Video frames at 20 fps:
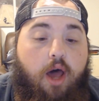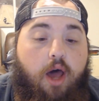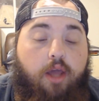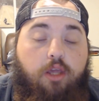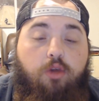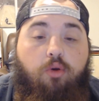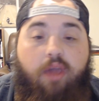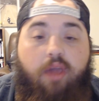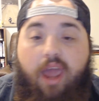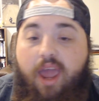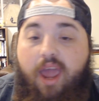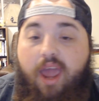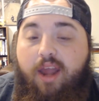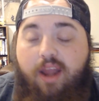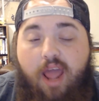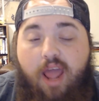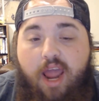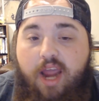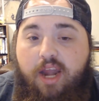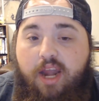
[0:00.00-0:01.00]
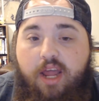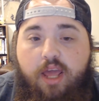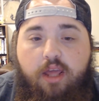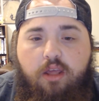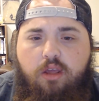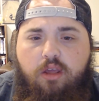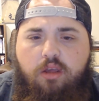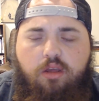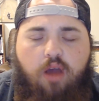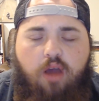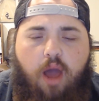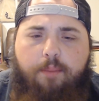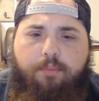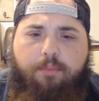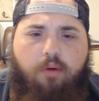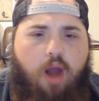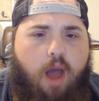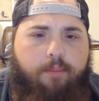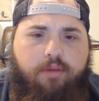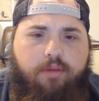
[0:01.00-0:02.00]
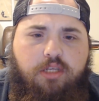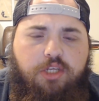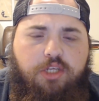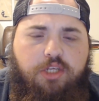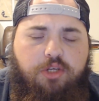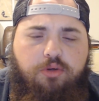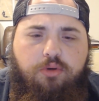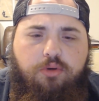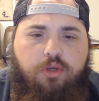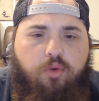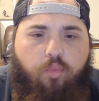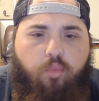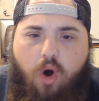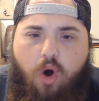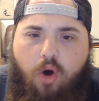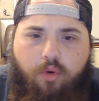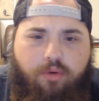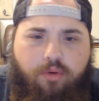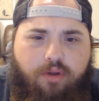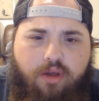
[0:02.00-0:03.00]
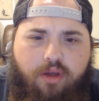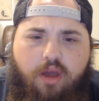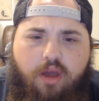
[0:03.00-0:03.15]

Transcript: You can't hate it. I promise you, you won't.